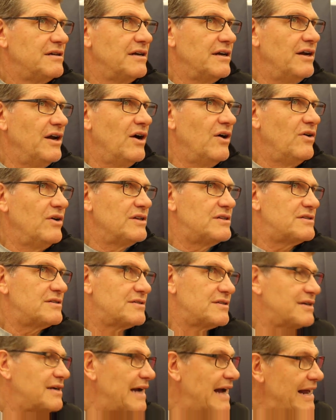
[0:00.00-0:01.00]
You know,
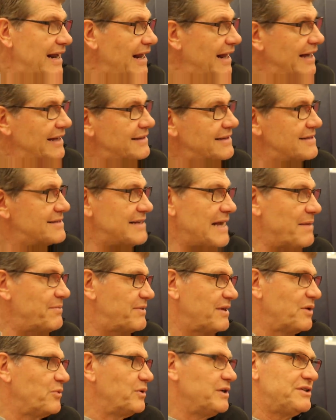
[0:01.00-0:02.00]
it's kind of like the same
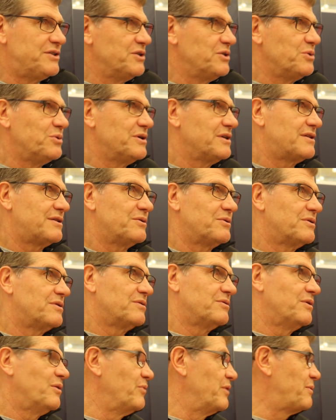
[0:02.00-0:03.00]
thing we do with
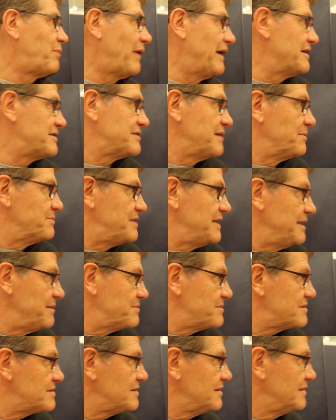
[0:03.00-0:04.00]
when we play some
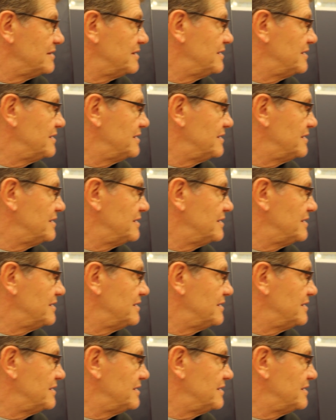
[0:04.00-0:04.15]
teams.